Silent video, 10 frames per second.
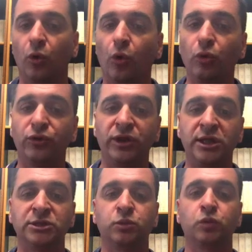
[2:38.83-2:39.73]
All
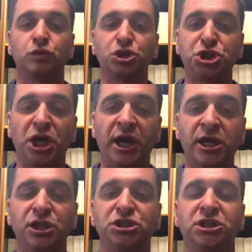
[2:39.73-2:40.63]
these will
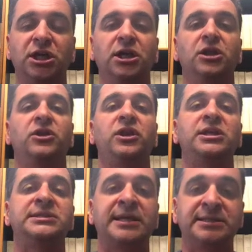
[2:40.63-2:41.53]
change the
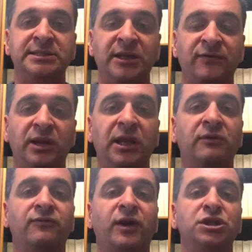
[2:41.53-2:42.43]
sensitivity
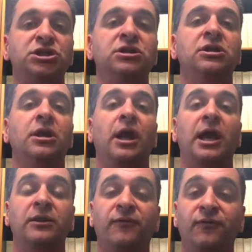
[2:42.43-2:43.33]
and function
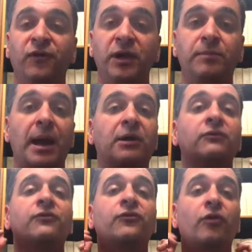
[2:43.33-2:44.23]
and the feedback
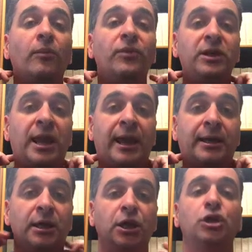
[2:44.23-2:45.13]
from the
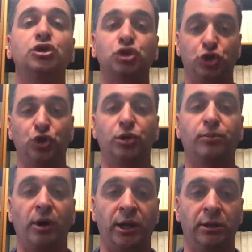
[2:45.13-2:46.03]
neck to the
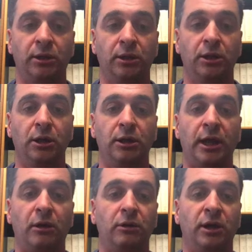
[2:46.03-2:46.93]
brain.
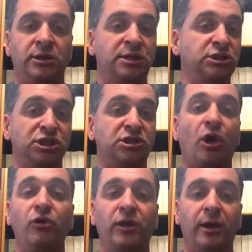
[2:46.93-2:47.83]
Now, it doesn't just
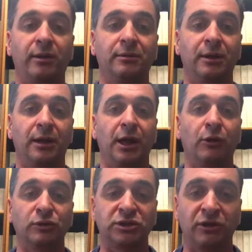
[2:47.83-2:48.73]
go there. It
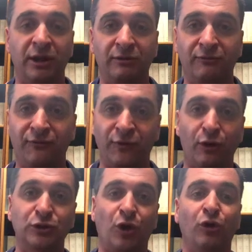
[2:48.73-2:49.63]
also then
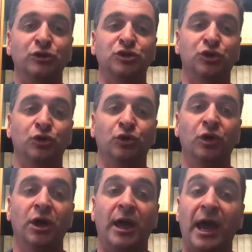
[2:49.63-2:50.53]
flows onto
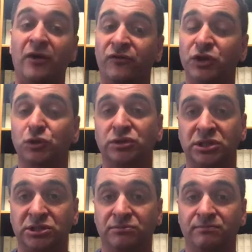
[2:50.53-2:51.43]
our visual
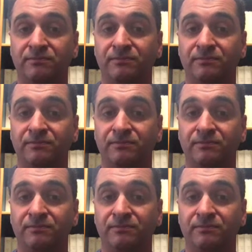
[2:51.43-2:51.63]
system.